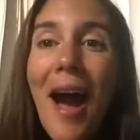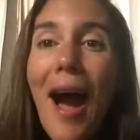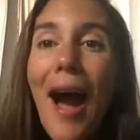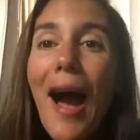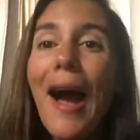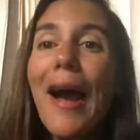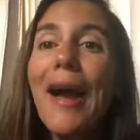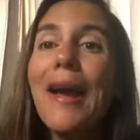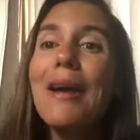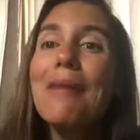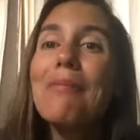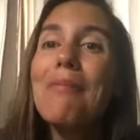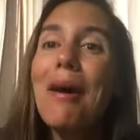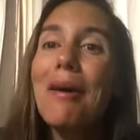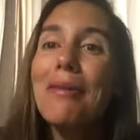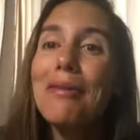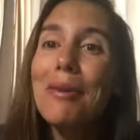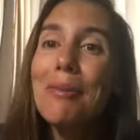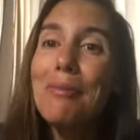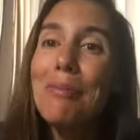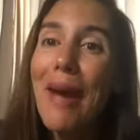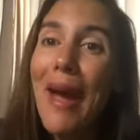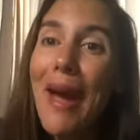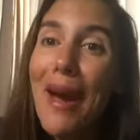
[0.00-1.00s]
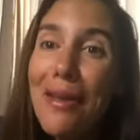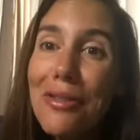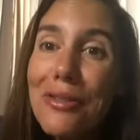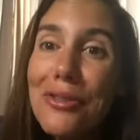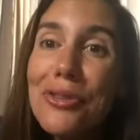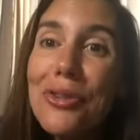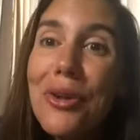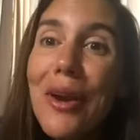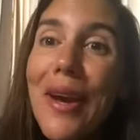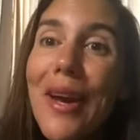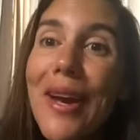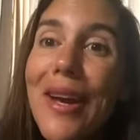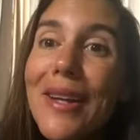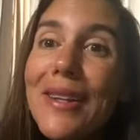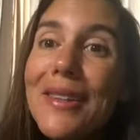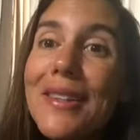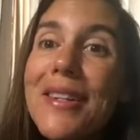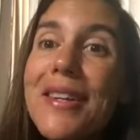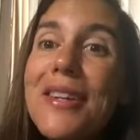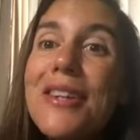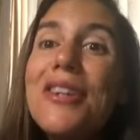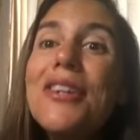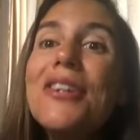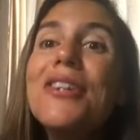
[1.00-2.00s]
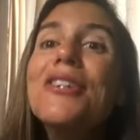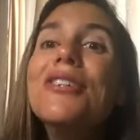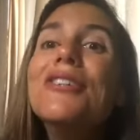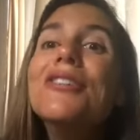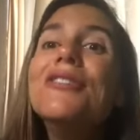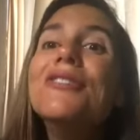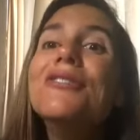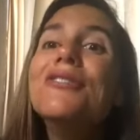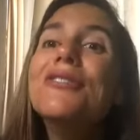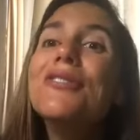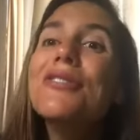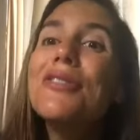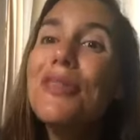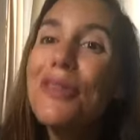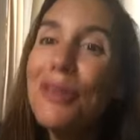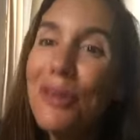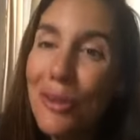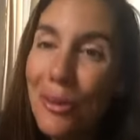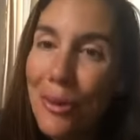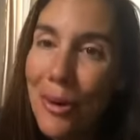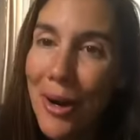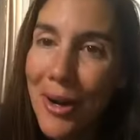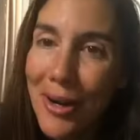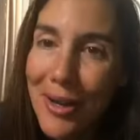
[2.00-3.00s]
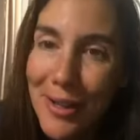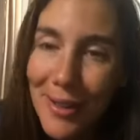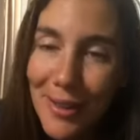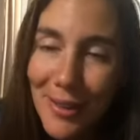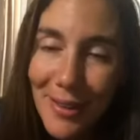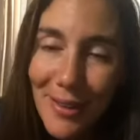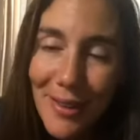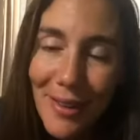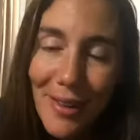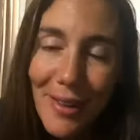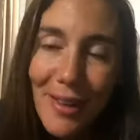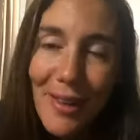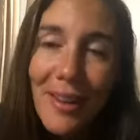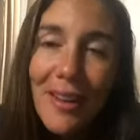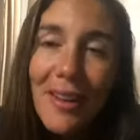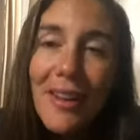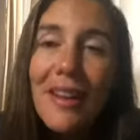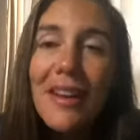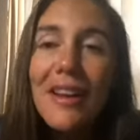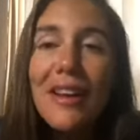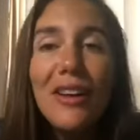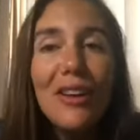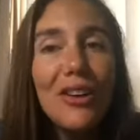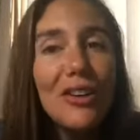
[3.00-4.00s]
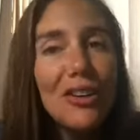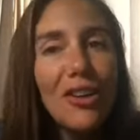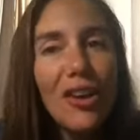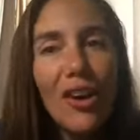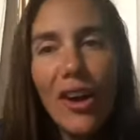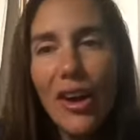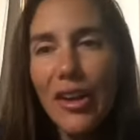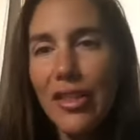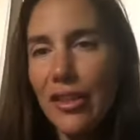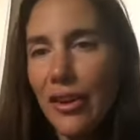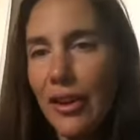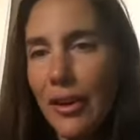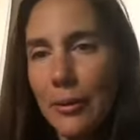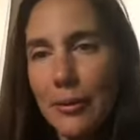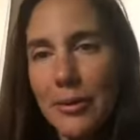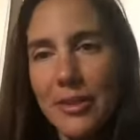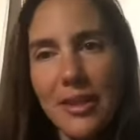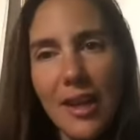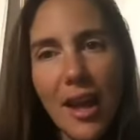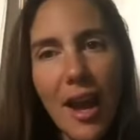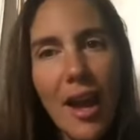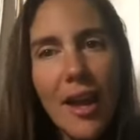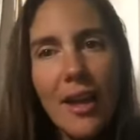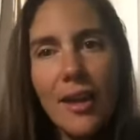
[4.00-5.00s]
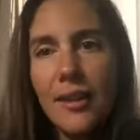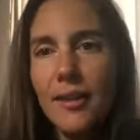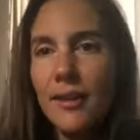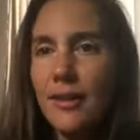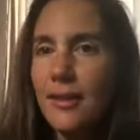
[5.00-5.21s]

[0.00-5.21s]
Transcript: I am on the path train to the Lord. Y'all, I thought I was dying.